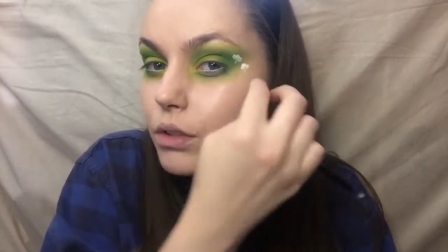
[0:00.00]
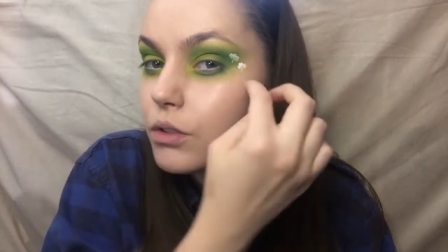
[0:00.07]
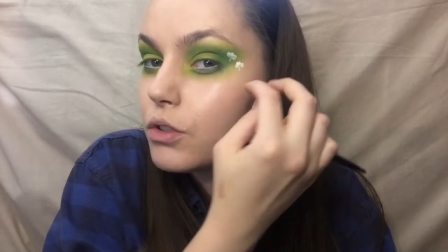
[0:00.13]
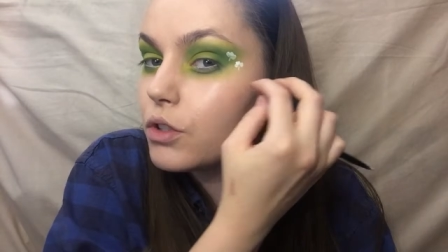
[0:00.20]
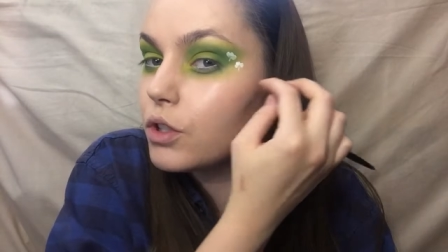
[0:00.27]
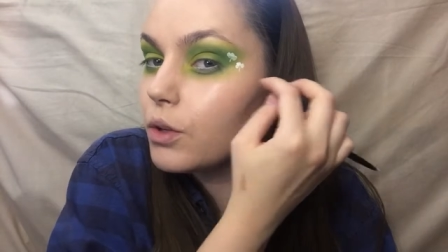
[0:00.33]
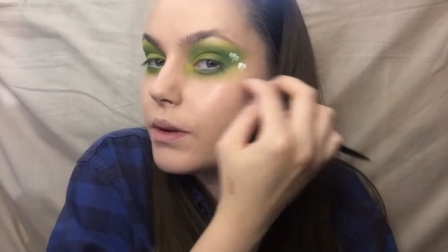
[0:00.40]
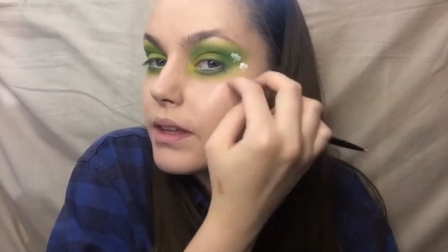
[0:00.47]
the
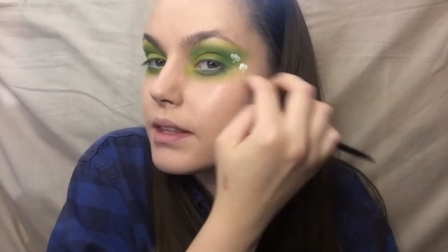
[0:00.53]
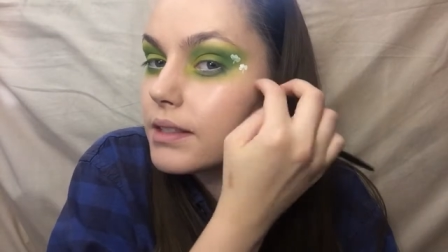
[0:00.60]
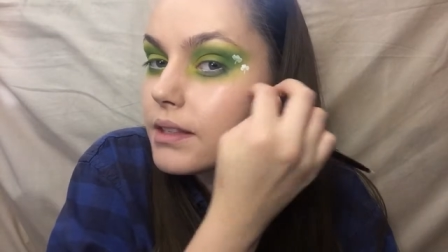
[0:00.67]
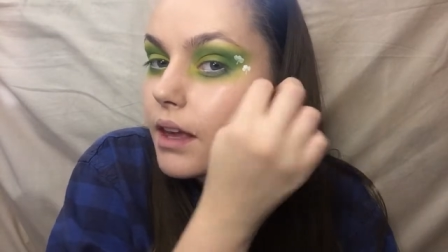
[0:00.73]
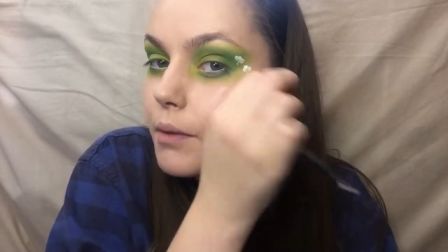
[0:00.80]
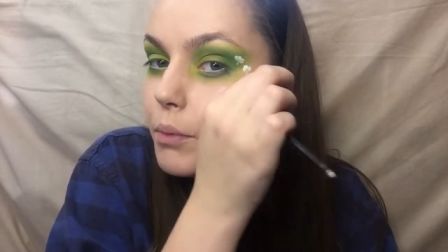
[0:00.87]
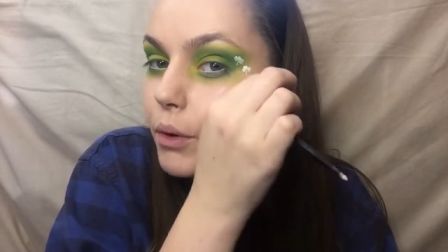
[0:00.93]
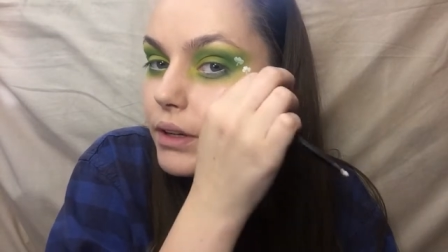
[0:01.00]
two either
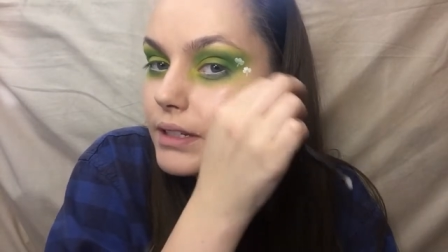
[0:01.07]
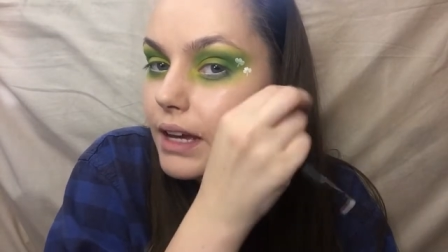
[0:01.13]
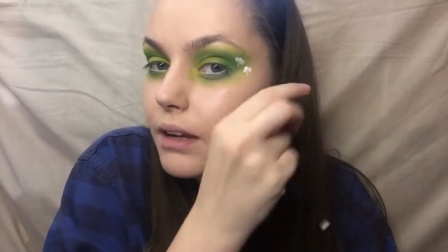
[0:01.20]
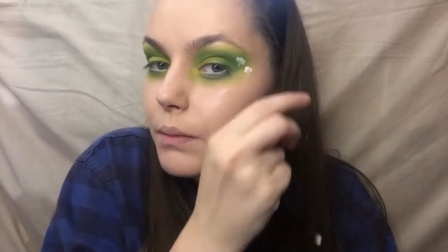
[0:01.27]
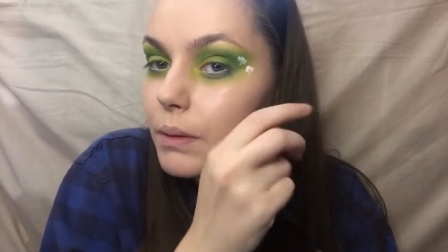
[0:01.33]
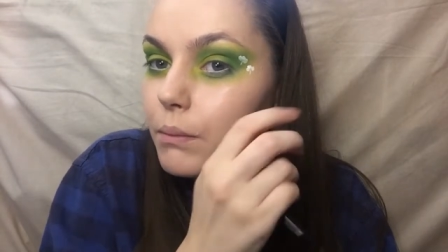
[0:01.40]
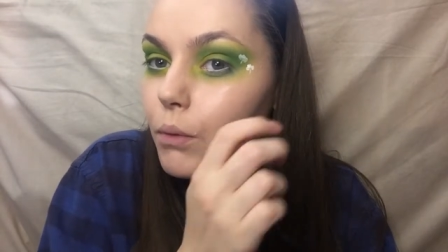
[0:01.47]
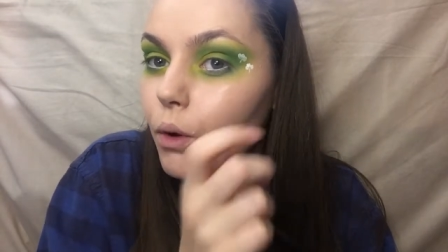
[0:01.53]
side pointing down
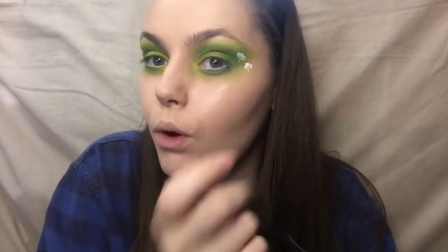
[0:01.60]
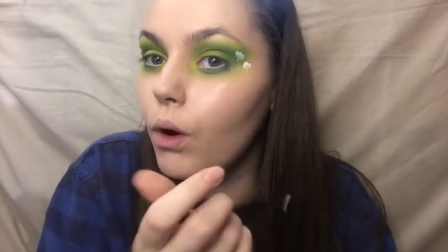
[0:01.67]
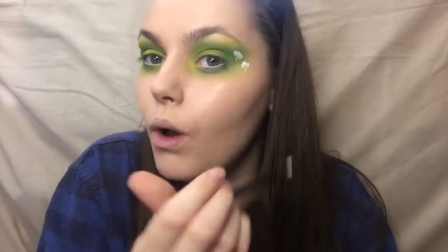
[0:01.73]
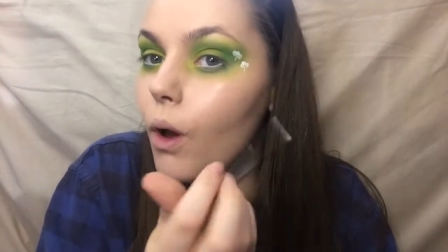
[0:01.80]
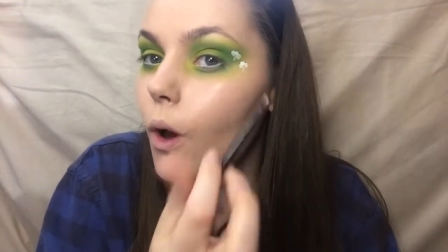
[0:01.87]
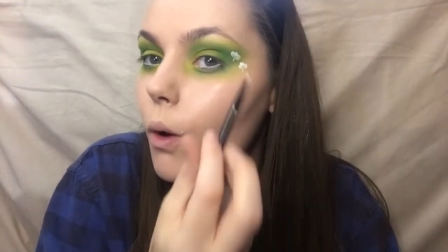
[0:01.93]
a bit more,